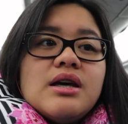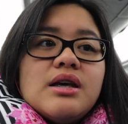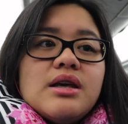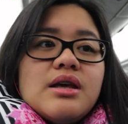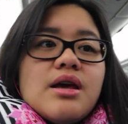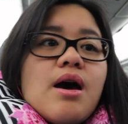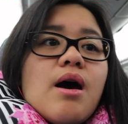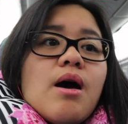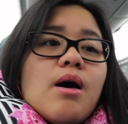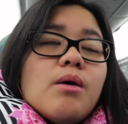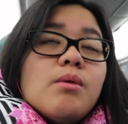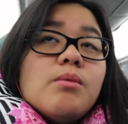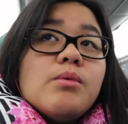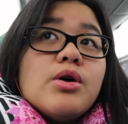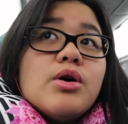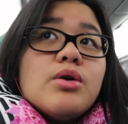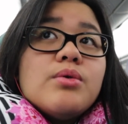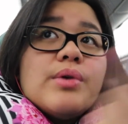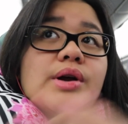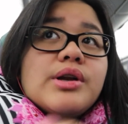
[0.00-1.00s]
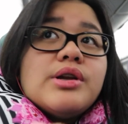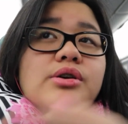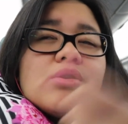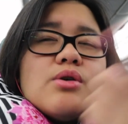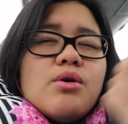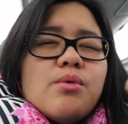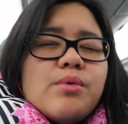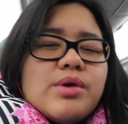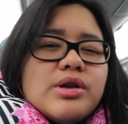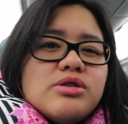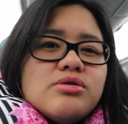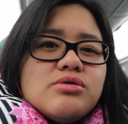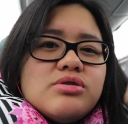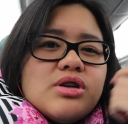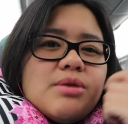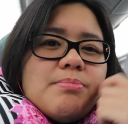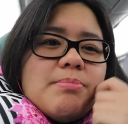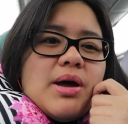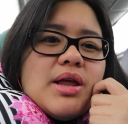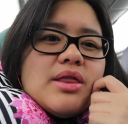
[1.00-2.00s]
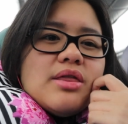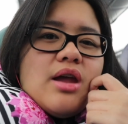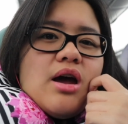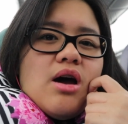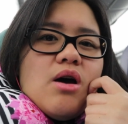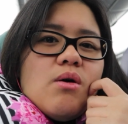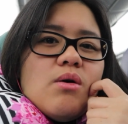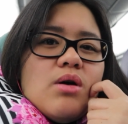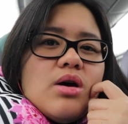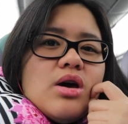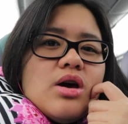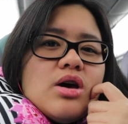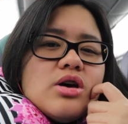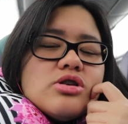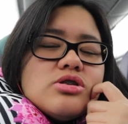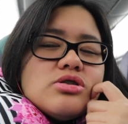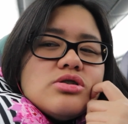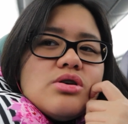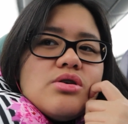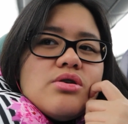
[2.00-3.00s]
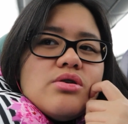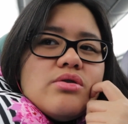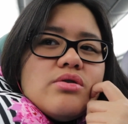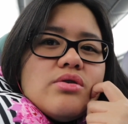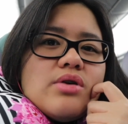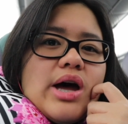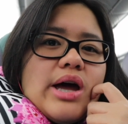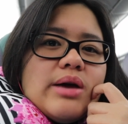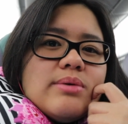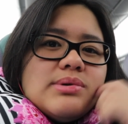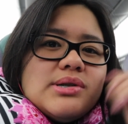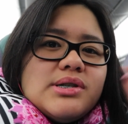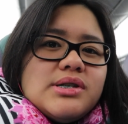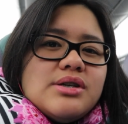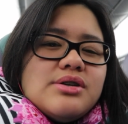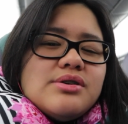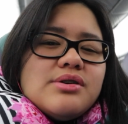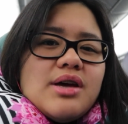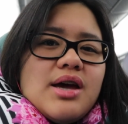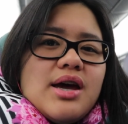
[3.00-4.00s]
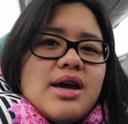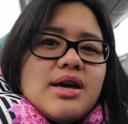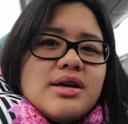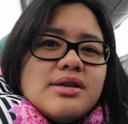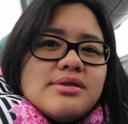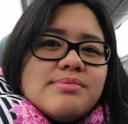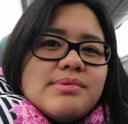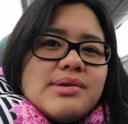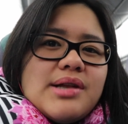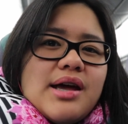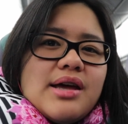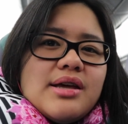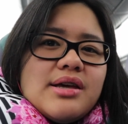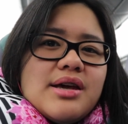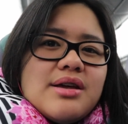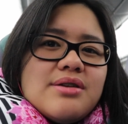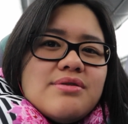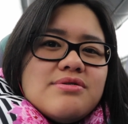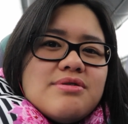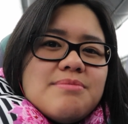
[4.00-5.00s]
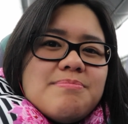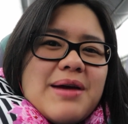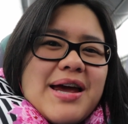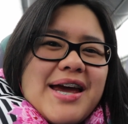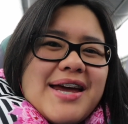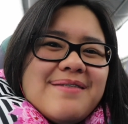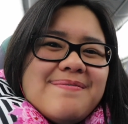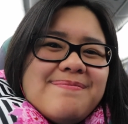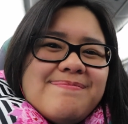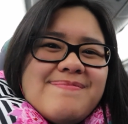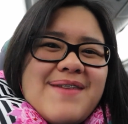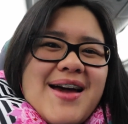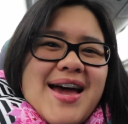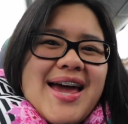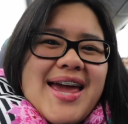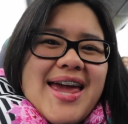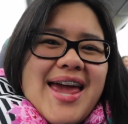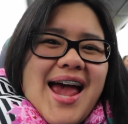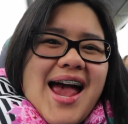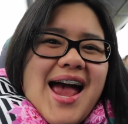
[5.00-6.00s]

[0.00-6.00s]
Yeah, we're already going to Japan now. So I will see you guys when we get to Japan. Bye.